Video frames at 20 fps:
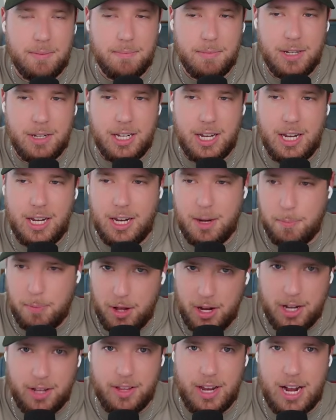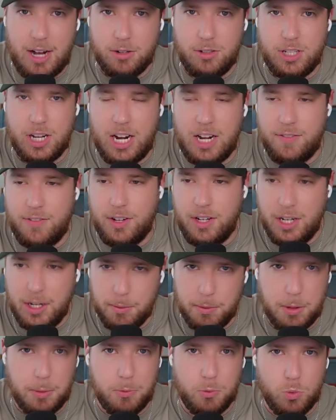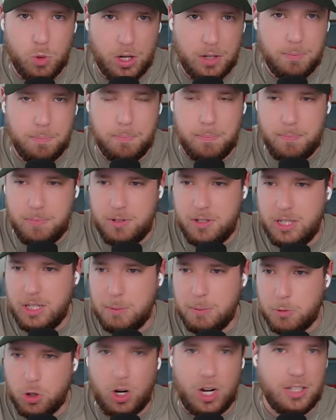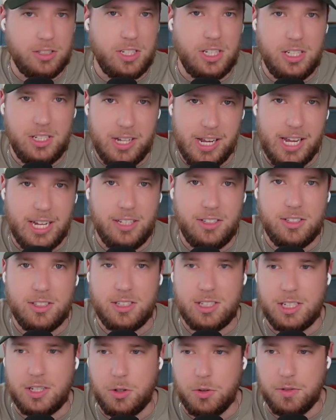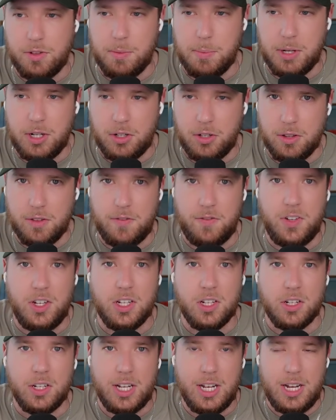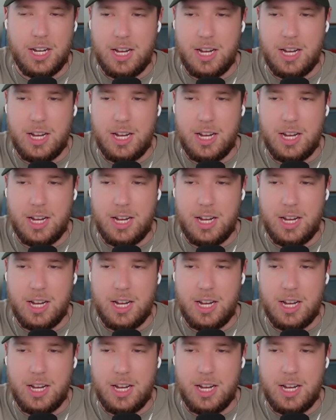He can play on the outside if you need him to run deep crossing digs over the middle of the field.